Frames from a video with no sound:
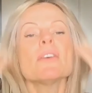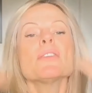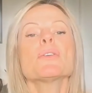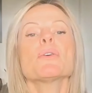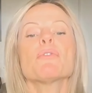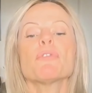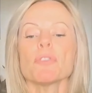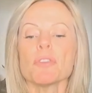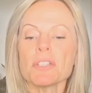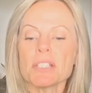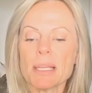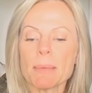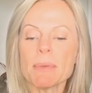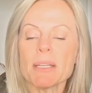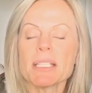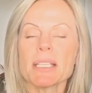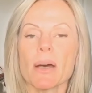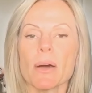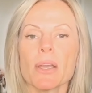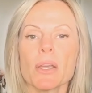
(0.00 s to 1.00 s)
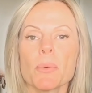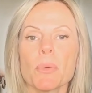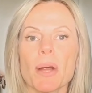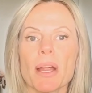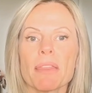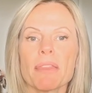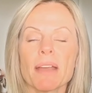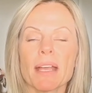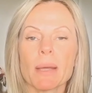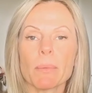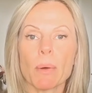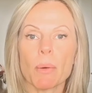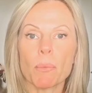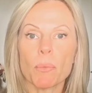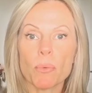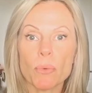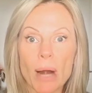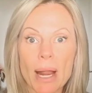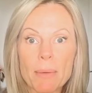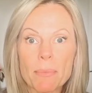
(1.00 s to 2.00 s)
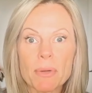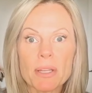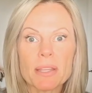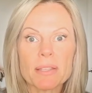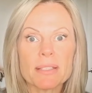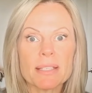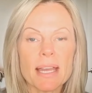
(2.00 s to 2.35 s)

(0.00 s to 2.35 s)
So first, let me tell you where I think I went right with